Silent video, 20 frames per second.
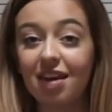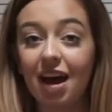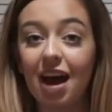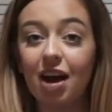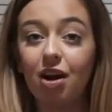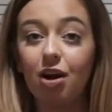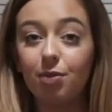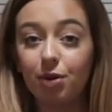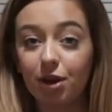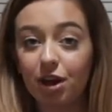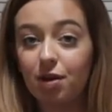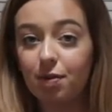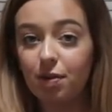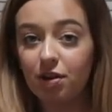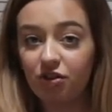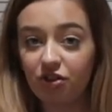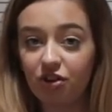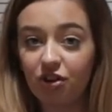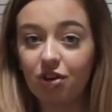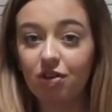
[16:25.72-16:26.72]
and I'm going to
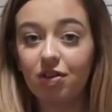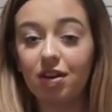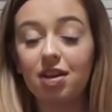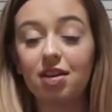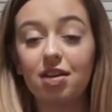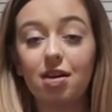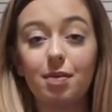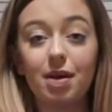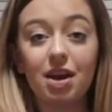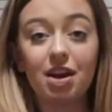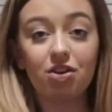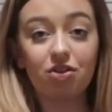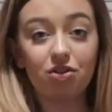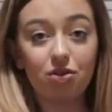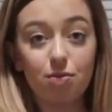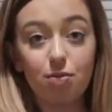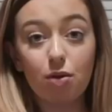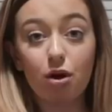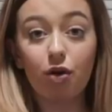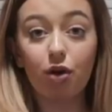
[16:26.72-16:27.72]
be choosing them in
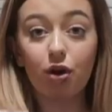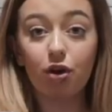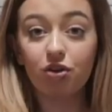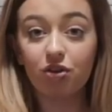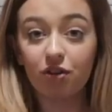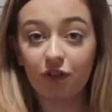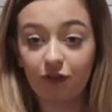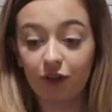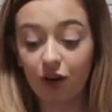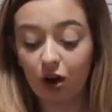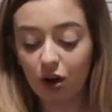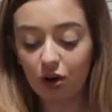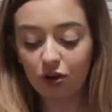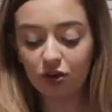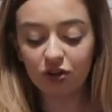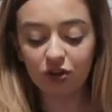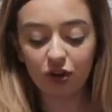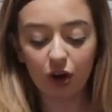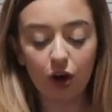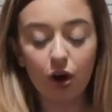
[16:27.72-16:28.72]
tomorrow's
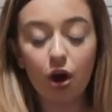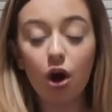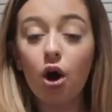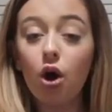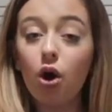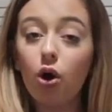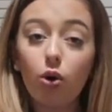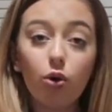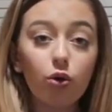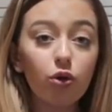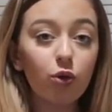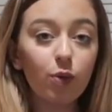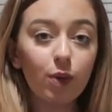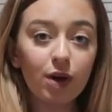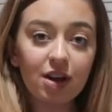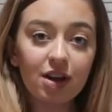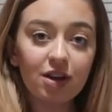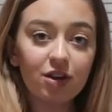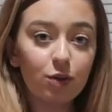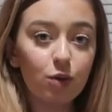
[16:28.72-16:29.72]
vlog. So all the
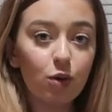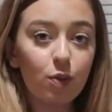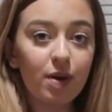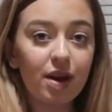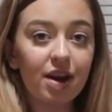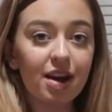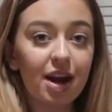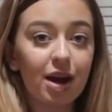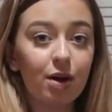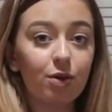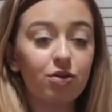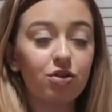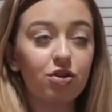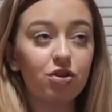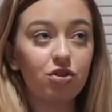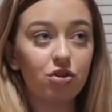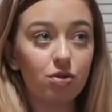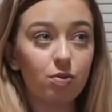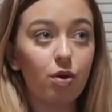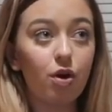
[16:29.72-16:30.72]
winners will be
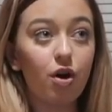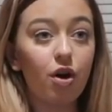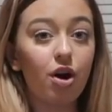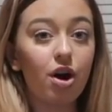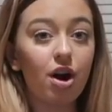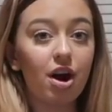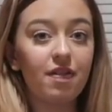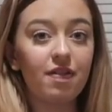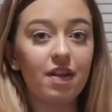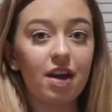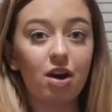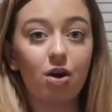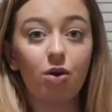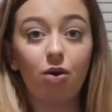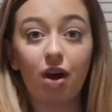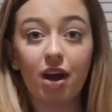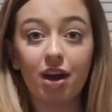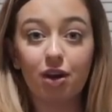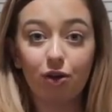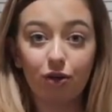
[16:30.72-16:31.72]
announced tomorrow, and then
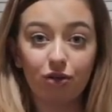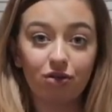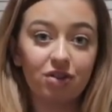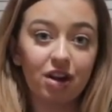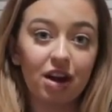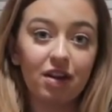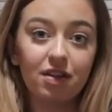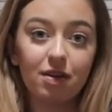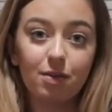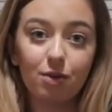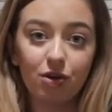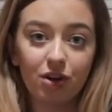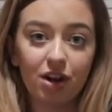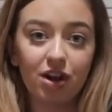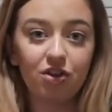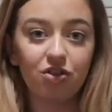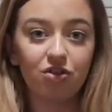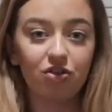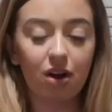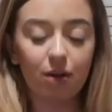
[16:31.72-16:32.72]
I'll like contact them on
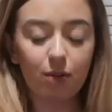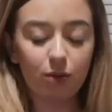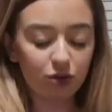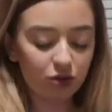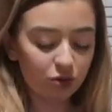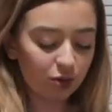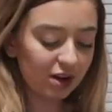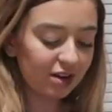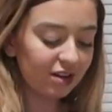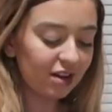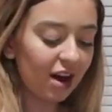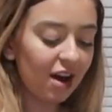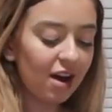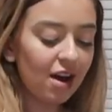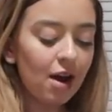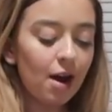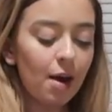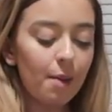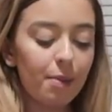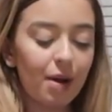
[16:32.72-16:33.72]
Instagram or
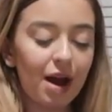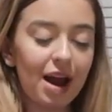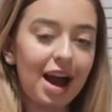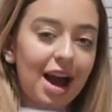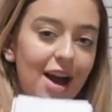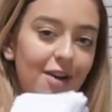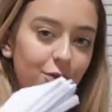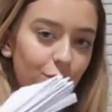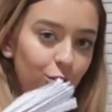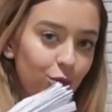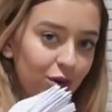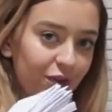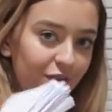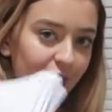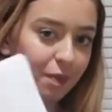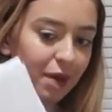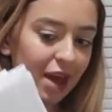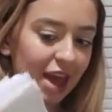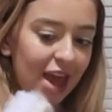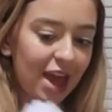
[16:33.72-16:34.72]
Twitter. But I have all of
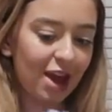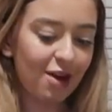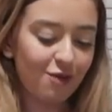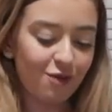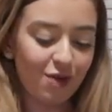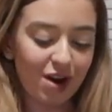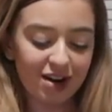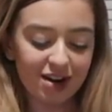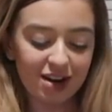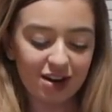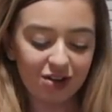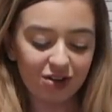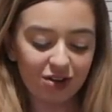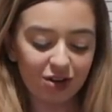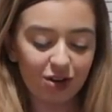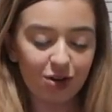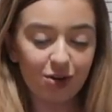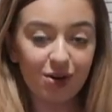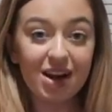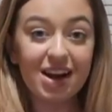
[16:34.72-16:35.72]
them here ready
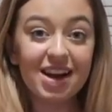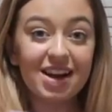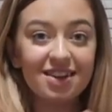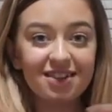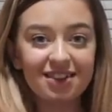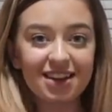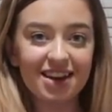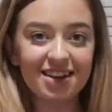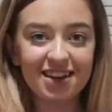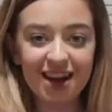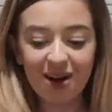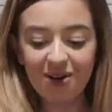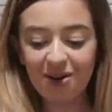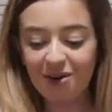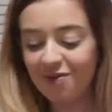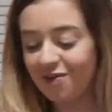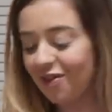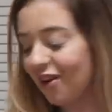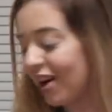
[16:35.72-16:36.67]
to send out and